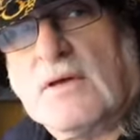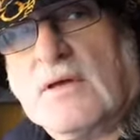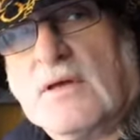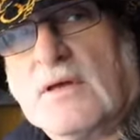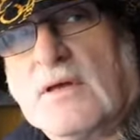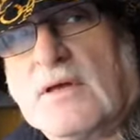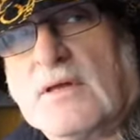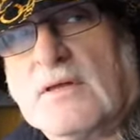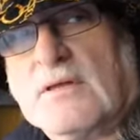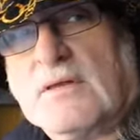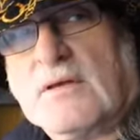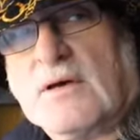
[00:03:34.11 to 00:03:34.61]

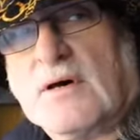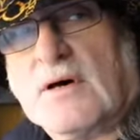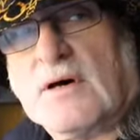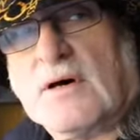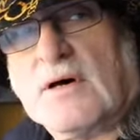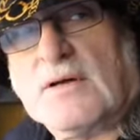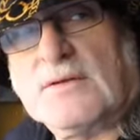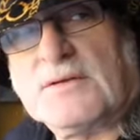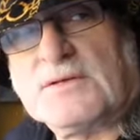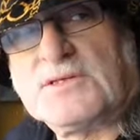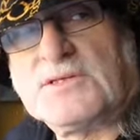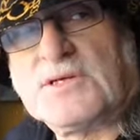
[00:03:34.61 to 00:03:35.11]
in
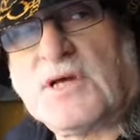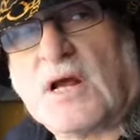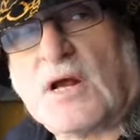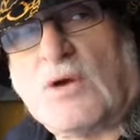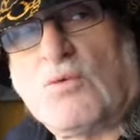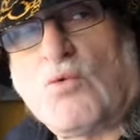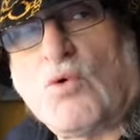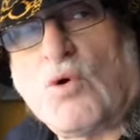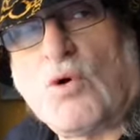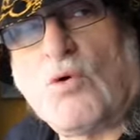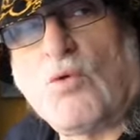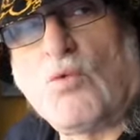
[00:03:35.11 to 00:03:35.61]
the
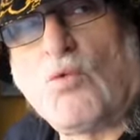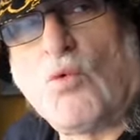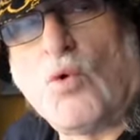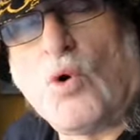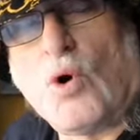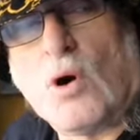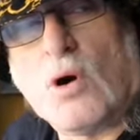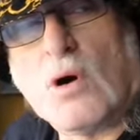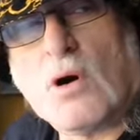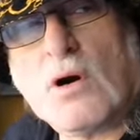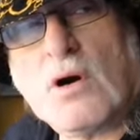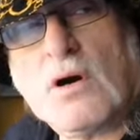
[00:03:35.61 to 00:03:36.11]
Second World
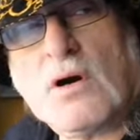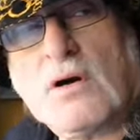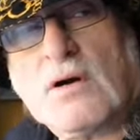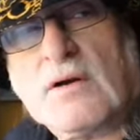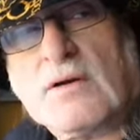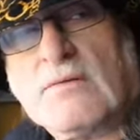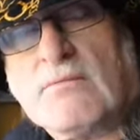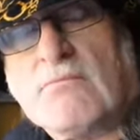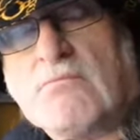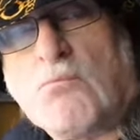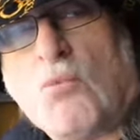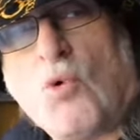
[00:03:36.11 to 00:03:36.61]
War,
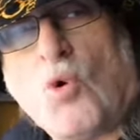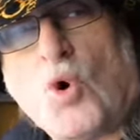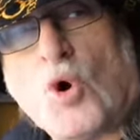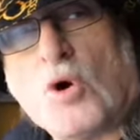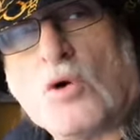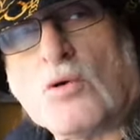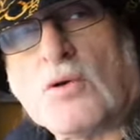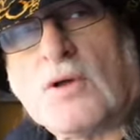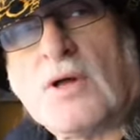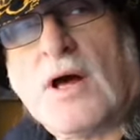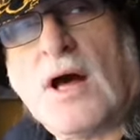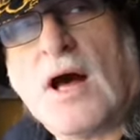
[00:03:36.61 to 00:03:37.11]

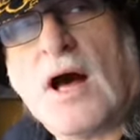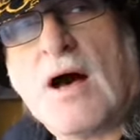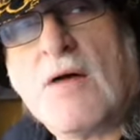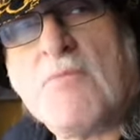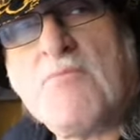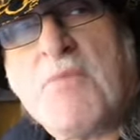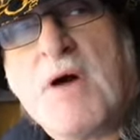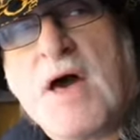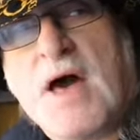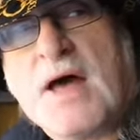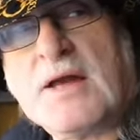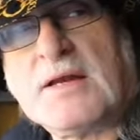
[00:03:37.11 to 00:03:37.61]
mortal
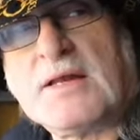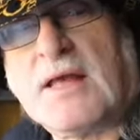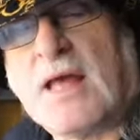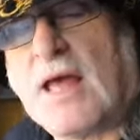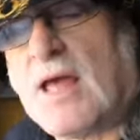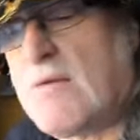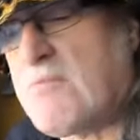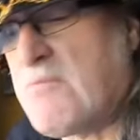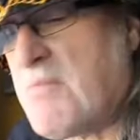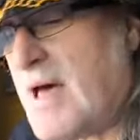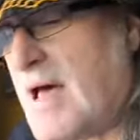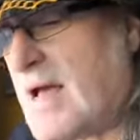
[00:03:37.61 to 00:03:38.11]
combat,
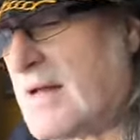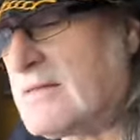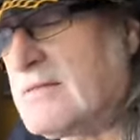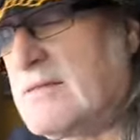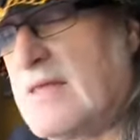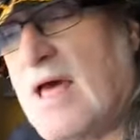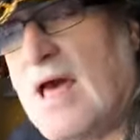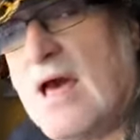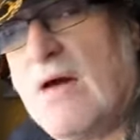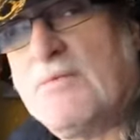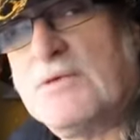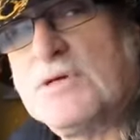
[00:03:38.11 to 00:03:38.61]
came back
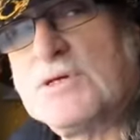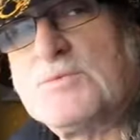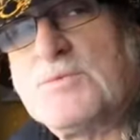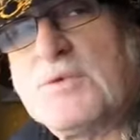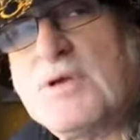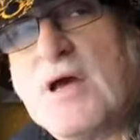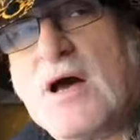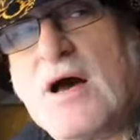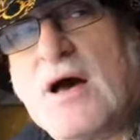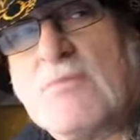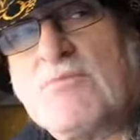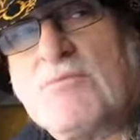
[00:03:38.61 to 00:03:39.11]
damaged
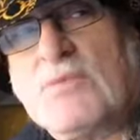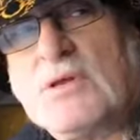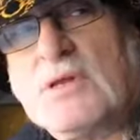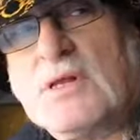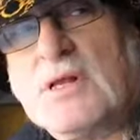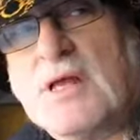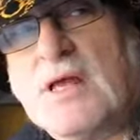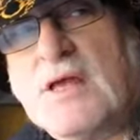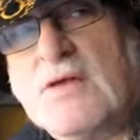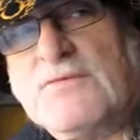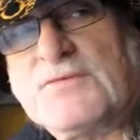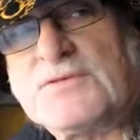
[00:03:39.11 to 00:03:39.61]
beyond
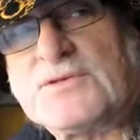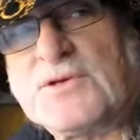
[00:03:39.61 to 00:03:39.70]
belief.